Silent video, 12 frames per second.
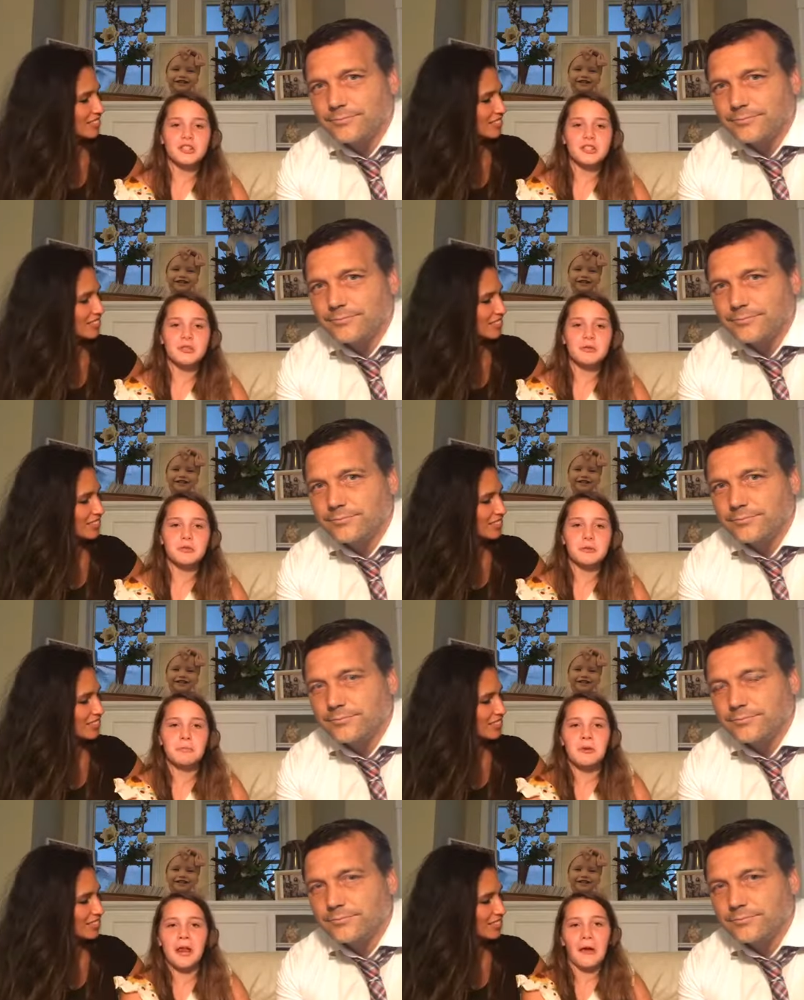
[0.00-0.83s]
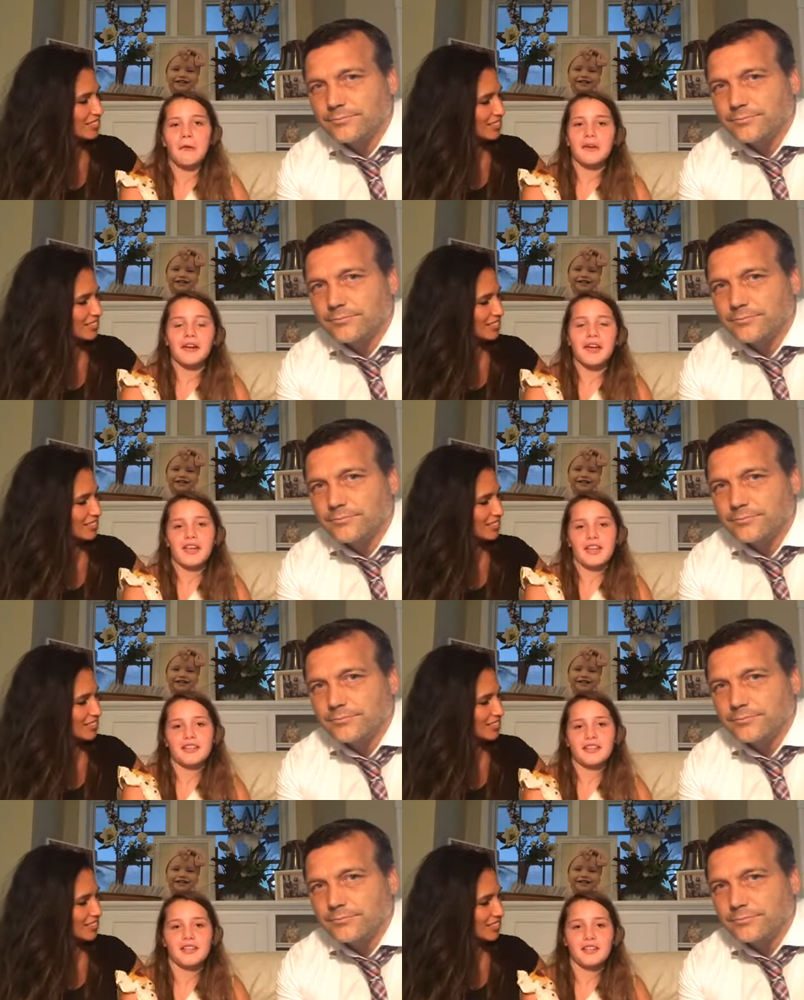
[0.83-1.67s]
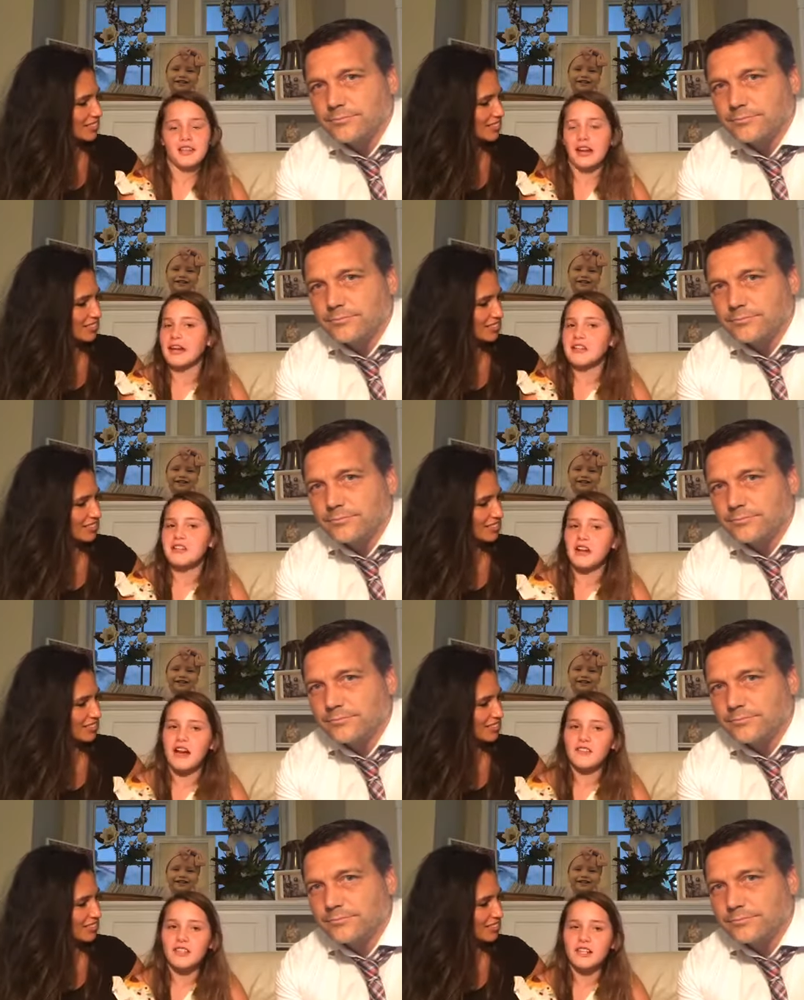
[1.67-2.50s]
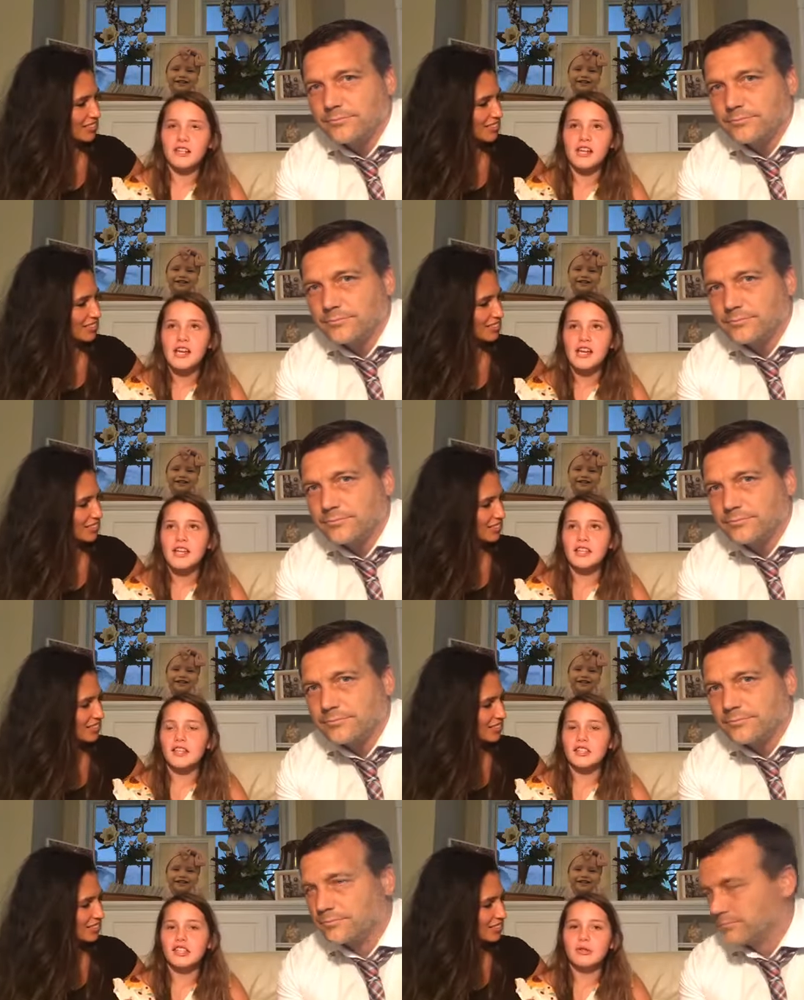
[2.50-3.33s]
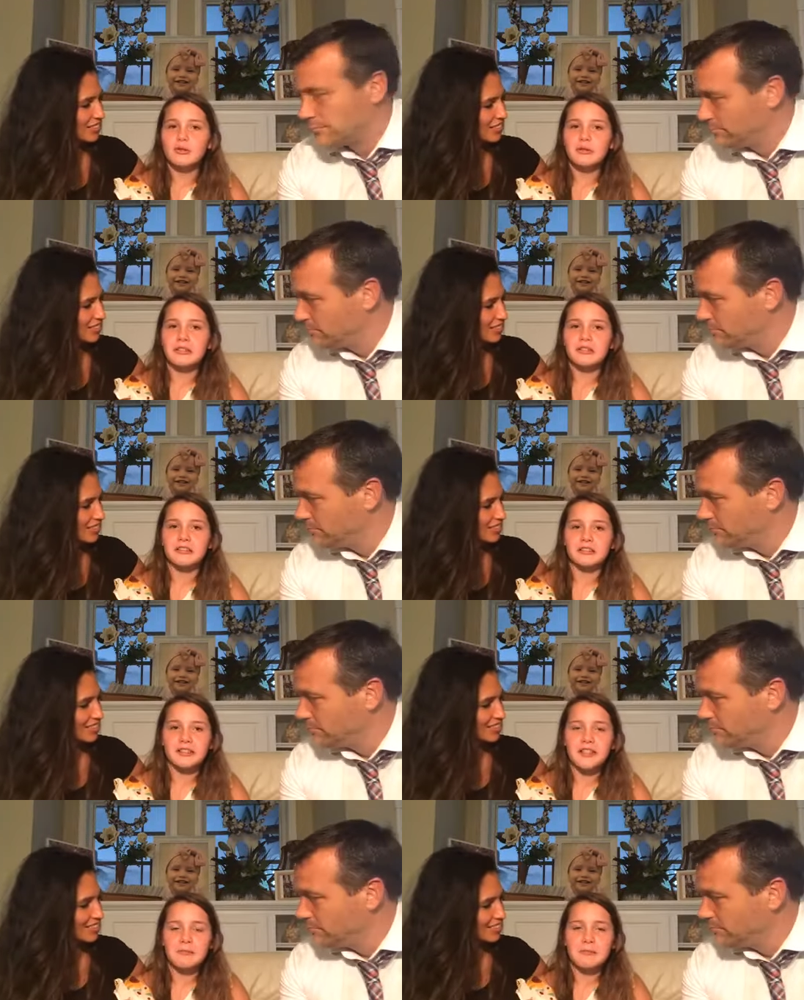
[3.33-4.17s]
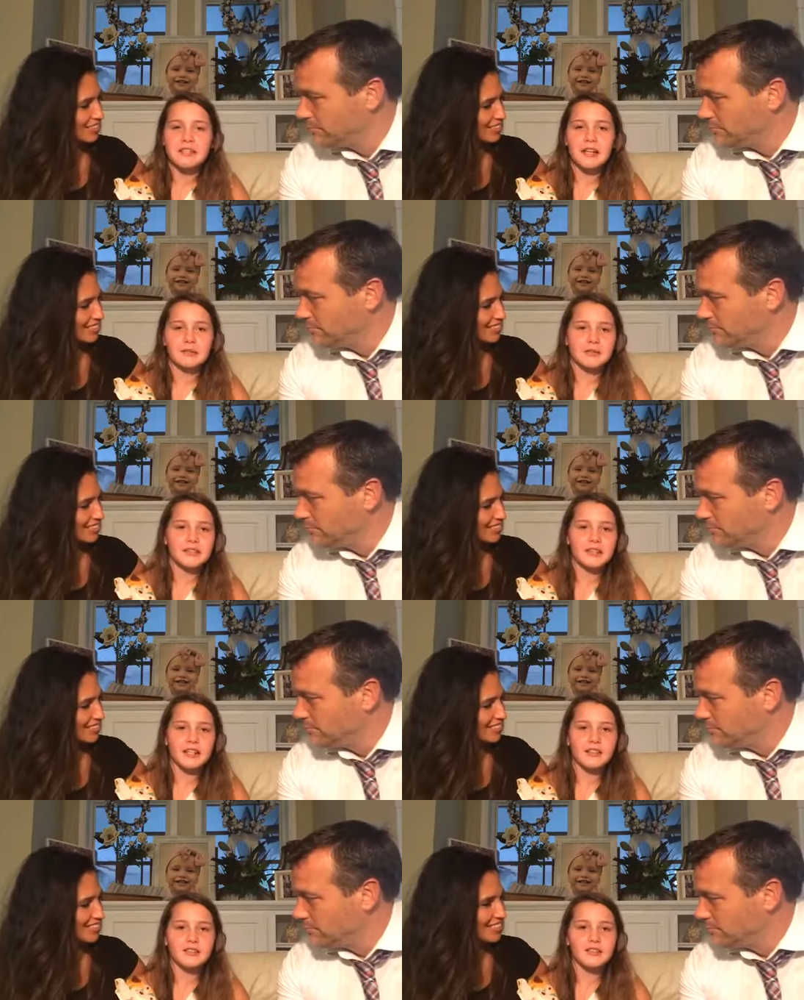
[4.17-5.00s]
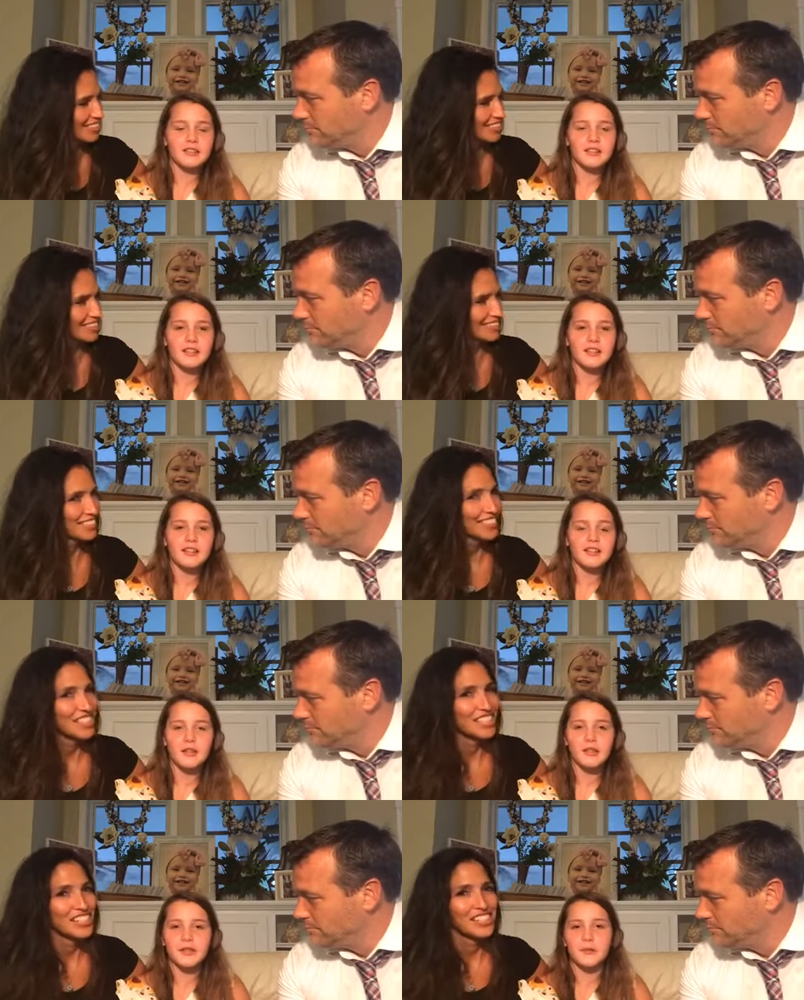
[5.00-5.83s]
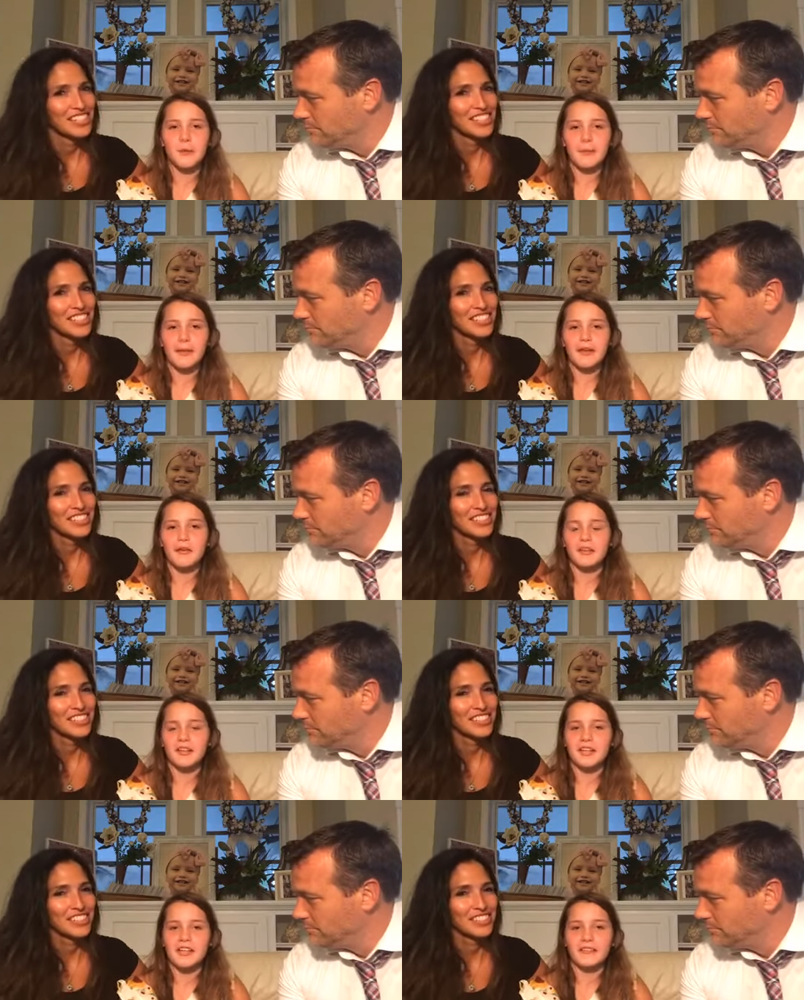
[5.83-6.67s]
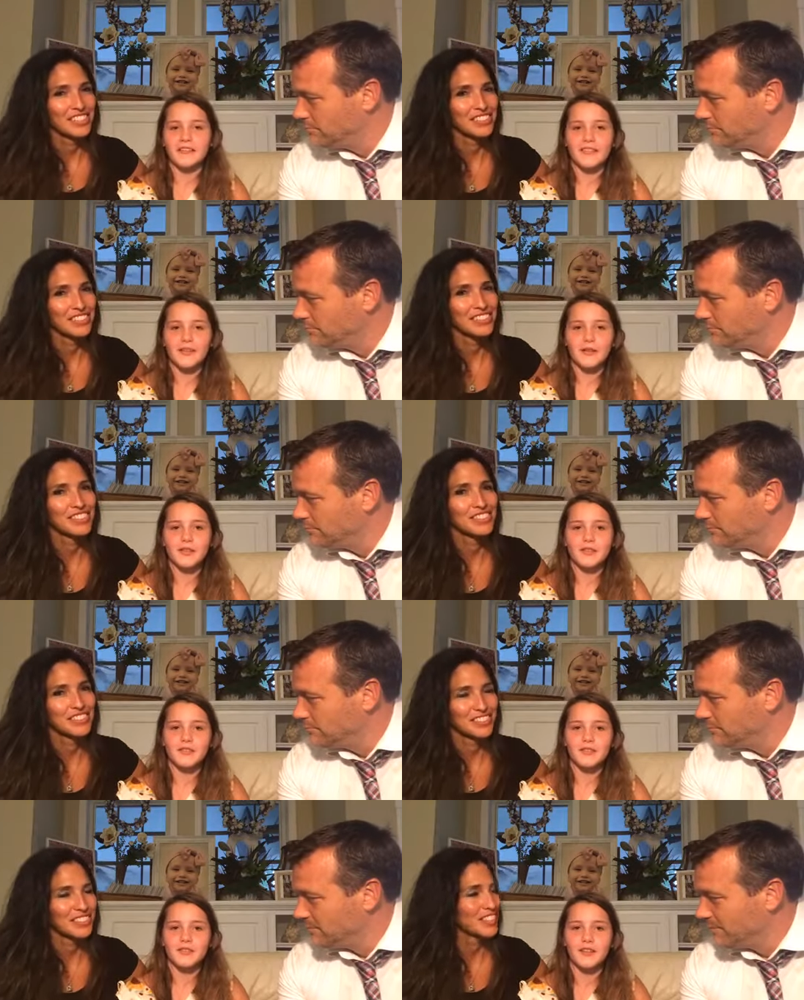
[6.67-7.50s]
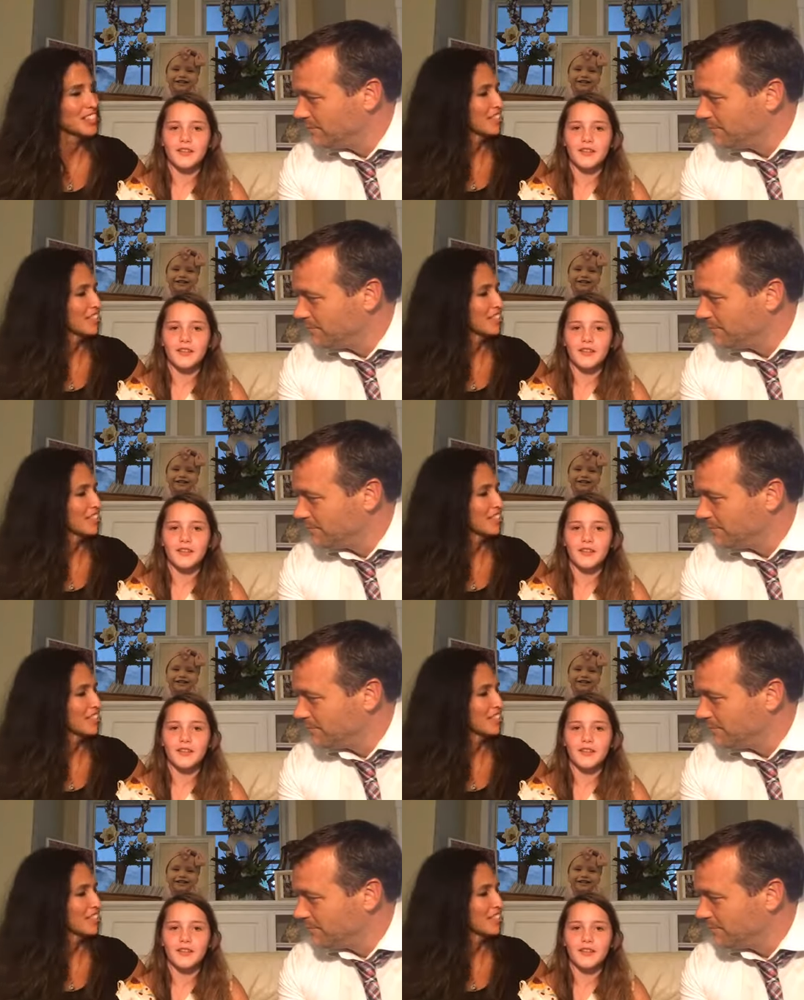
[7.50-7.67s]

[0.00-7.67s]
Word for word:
Speaker 1: she would just put out her hand and then I grabbed it and then she would just lead me downstairs to like go swimming or get food for yeah.